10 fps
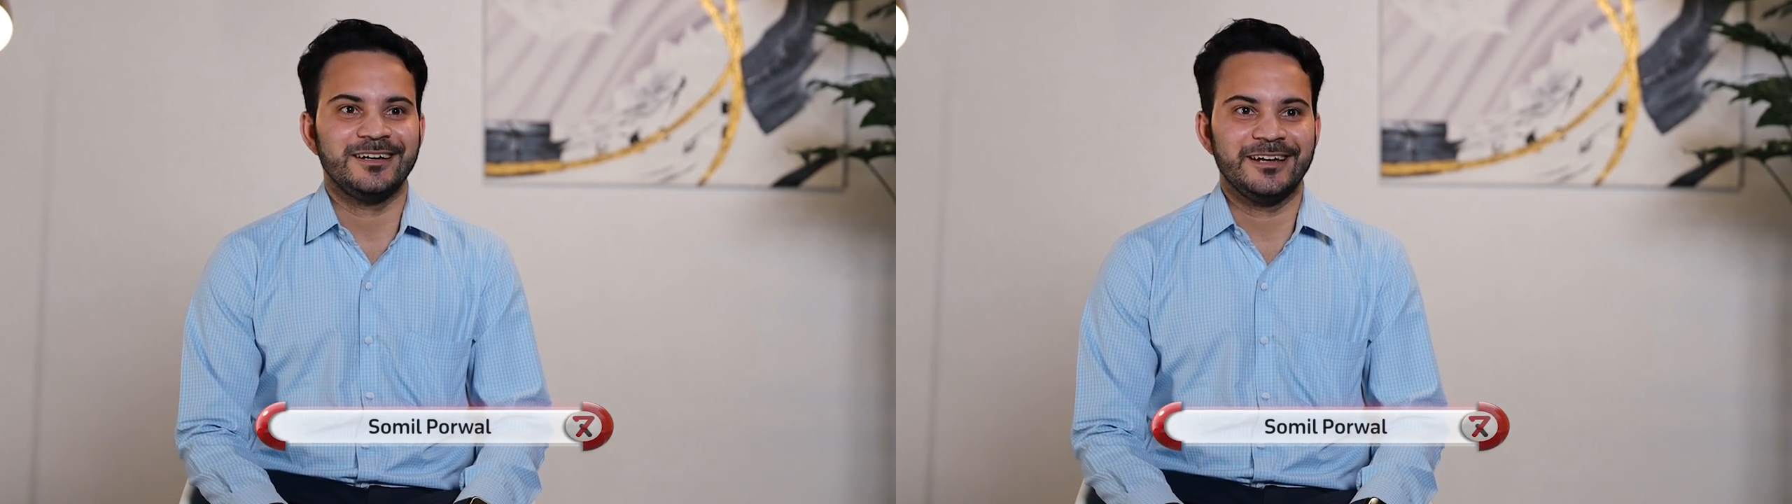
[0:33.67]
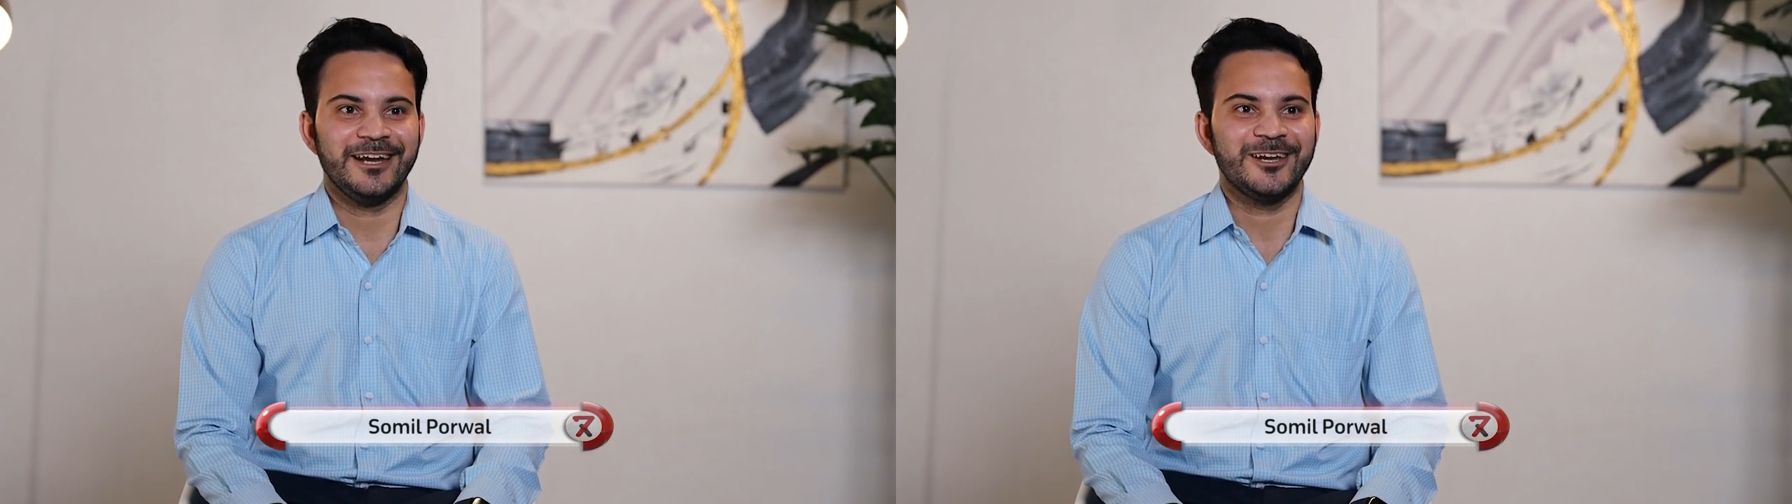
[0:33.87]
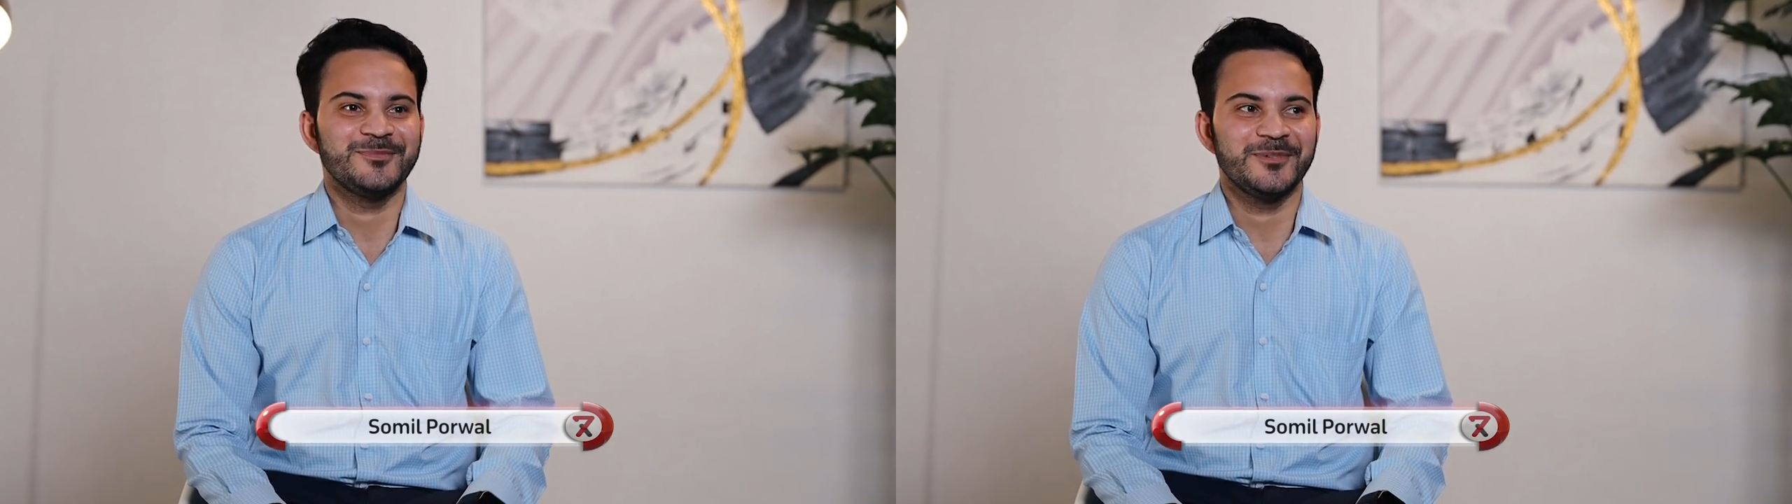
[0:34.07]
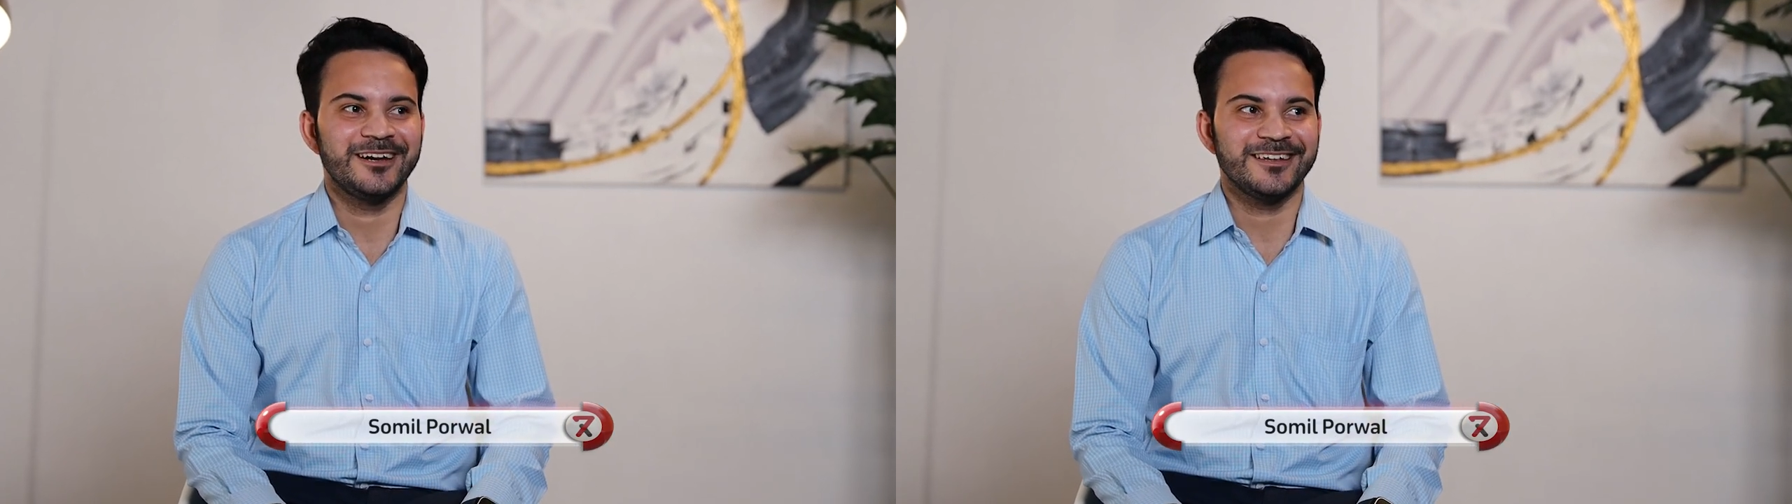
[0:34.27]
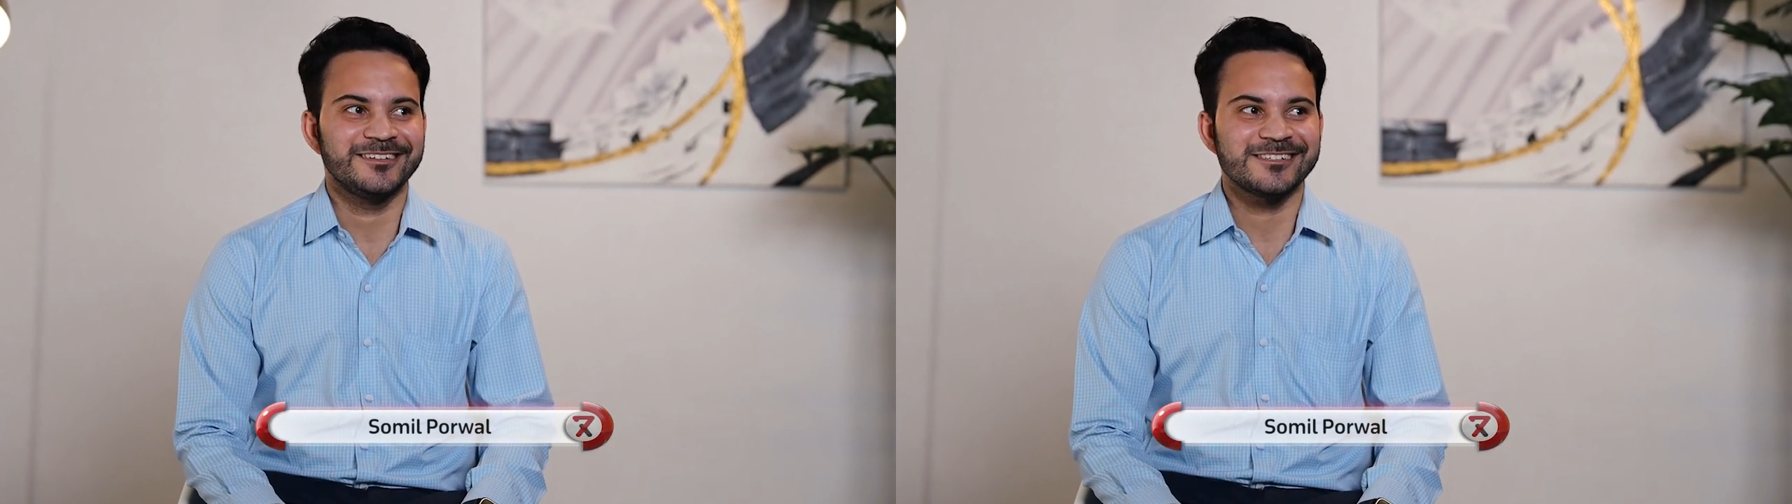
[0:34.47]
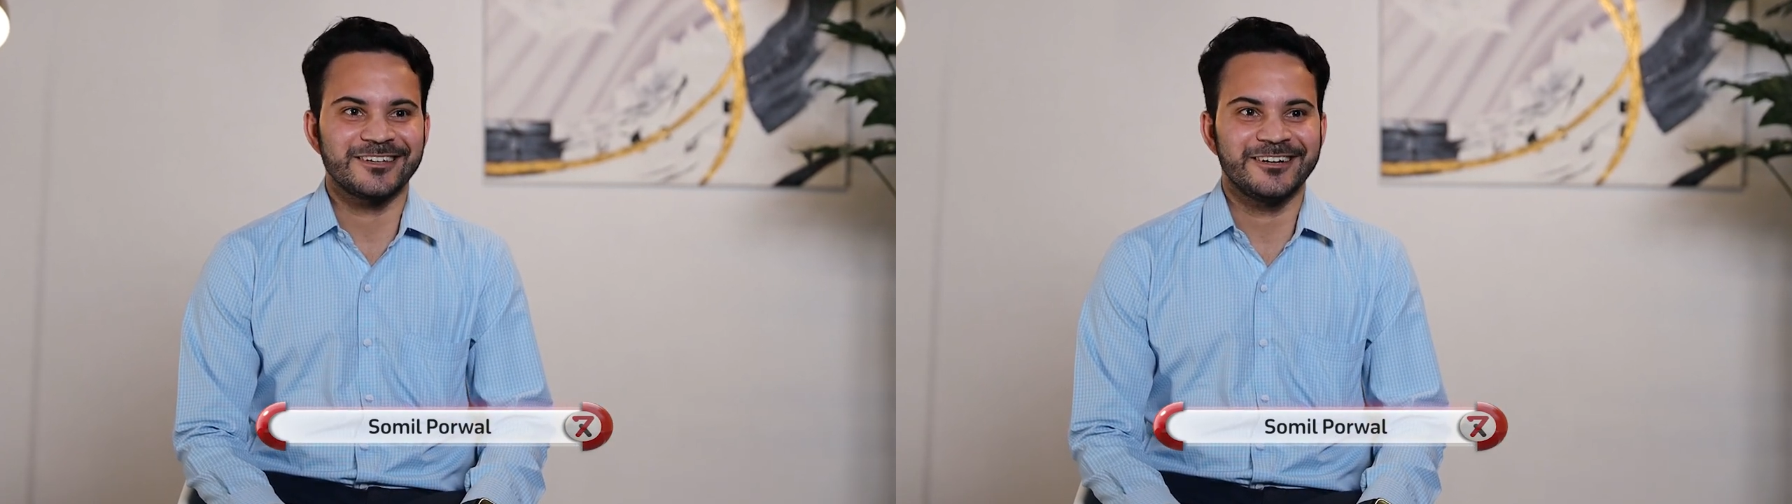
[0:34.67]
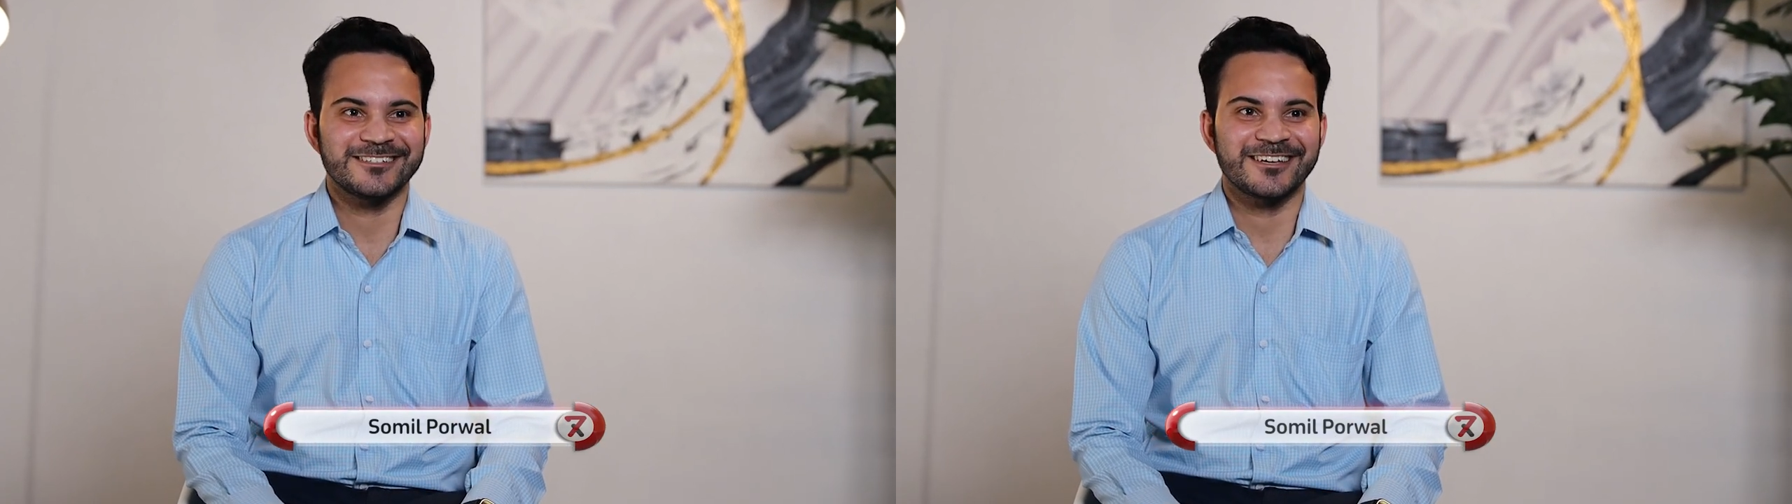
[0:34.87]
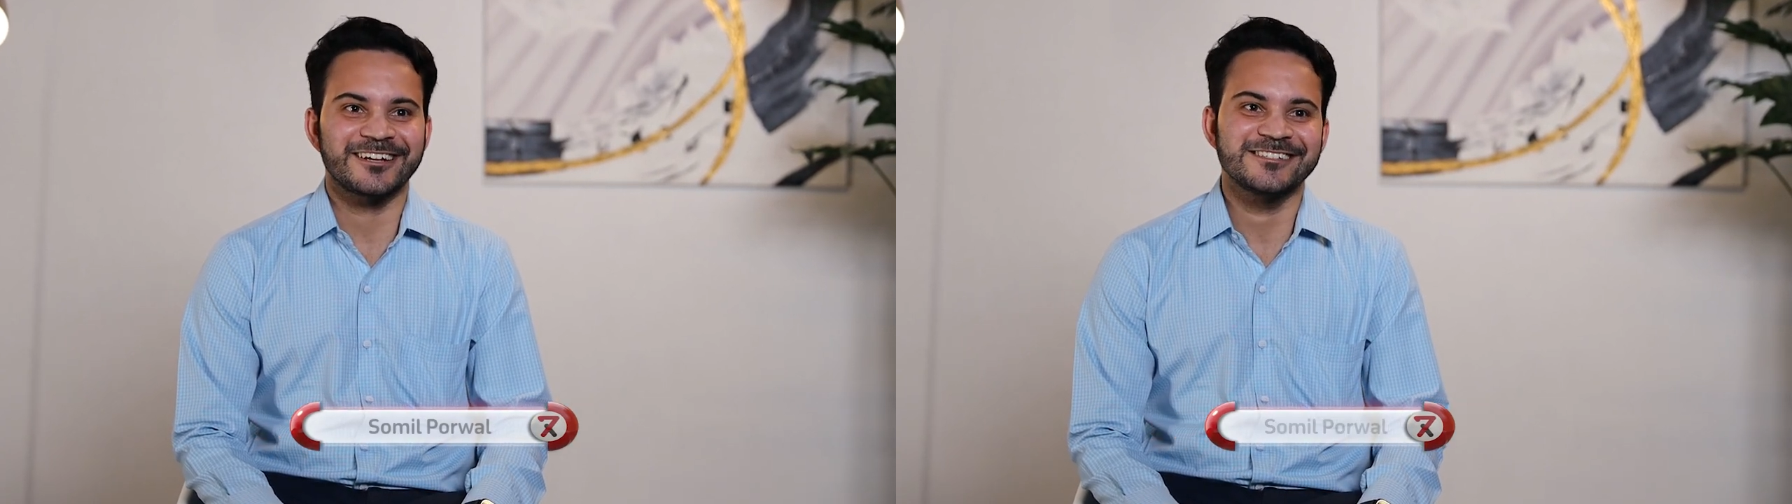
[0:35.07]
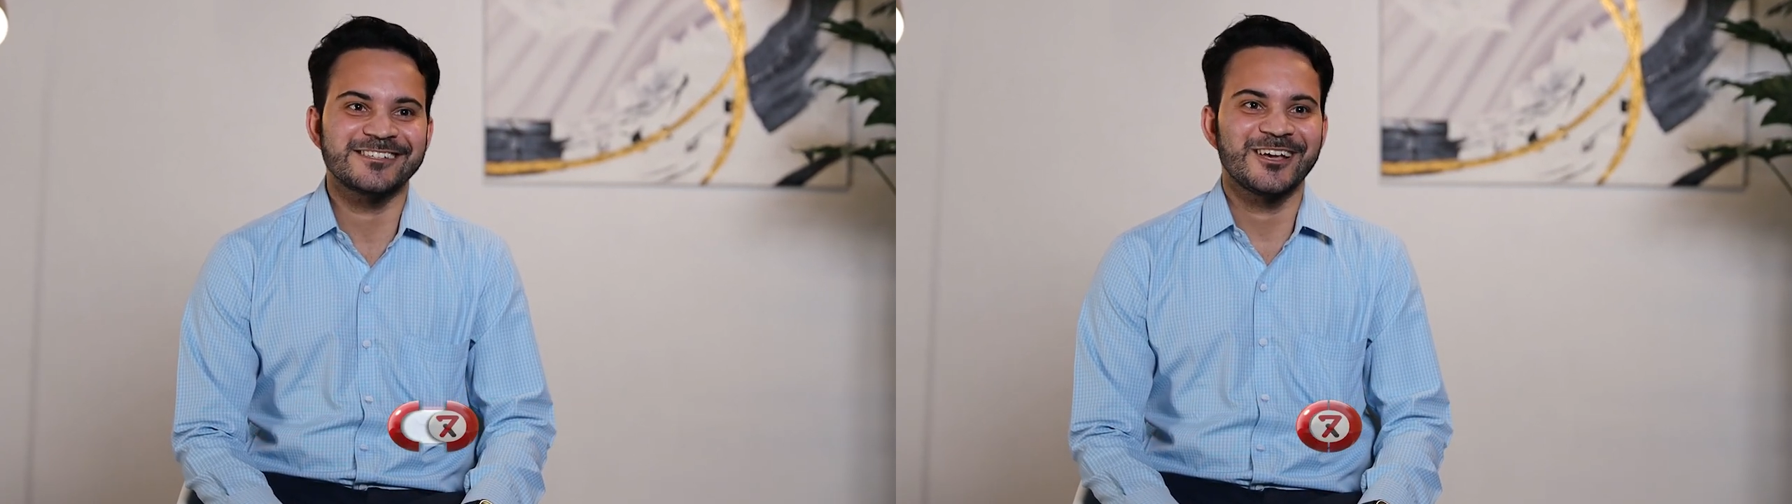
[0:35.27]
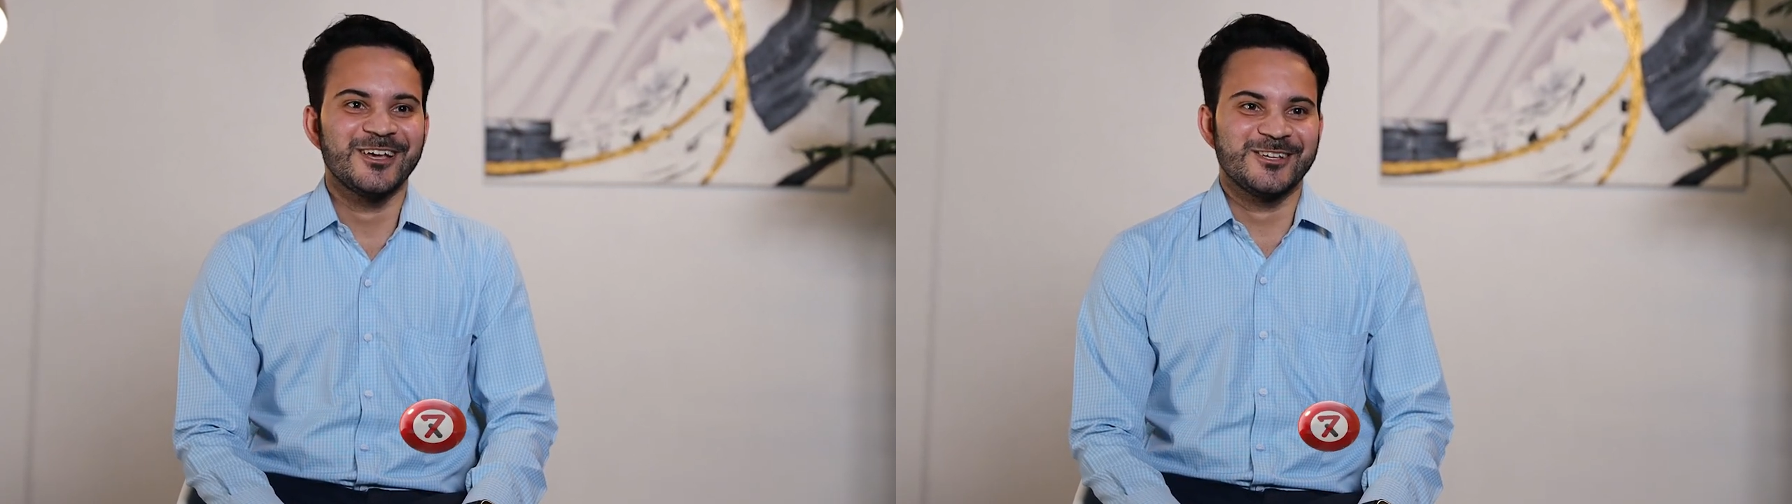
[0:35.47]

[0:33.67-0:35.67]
18 minute and this 30 seconds.